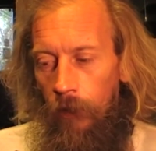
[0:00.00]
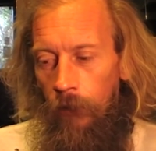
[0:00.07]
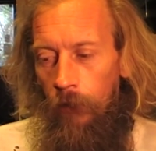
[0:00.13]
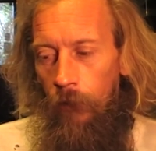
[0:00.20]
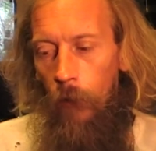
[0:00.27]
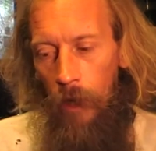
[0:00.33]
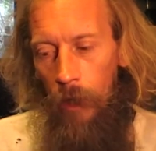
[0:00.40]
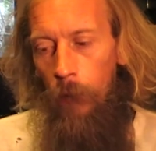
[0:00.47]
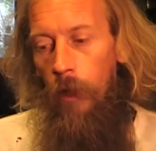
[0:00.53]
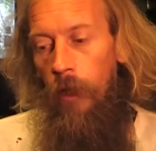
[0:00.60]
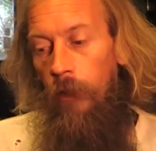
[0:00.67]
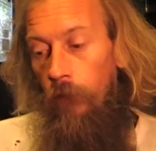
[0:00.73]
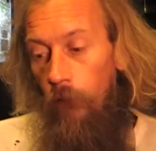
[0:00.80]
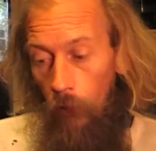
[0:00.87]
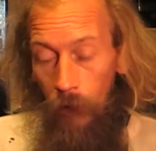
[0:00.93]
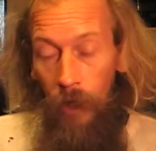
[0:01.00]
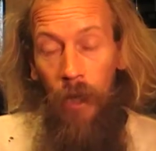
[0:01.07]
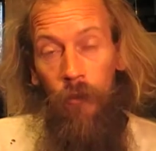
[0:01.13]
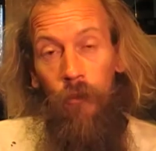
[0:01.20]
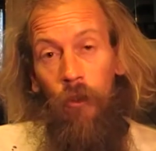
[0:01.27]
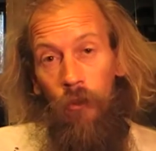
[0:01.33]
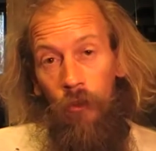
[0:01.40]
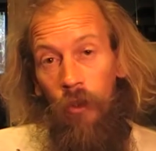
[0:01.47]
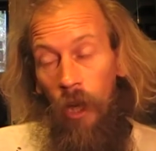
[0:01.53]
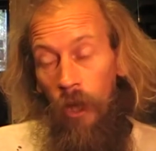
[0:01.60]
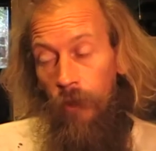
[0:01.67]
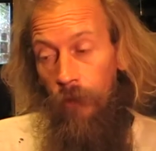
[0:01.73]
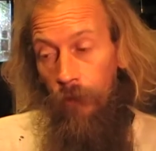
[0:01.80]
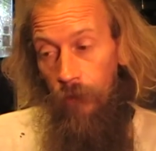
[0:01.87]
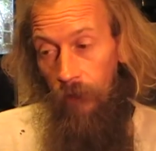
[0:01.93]
So anyway, so yeah, just
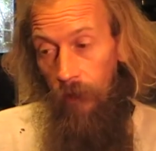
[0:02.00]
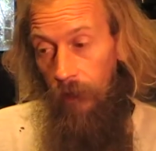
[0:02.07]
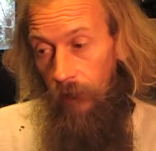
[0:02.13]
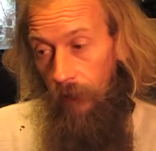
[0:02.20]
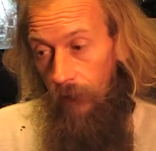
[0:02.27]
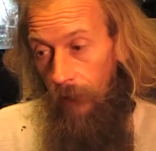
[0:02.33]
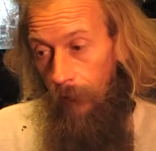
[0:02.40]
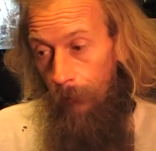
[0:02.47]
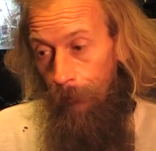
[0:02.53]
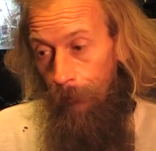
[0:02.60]
starting to seek.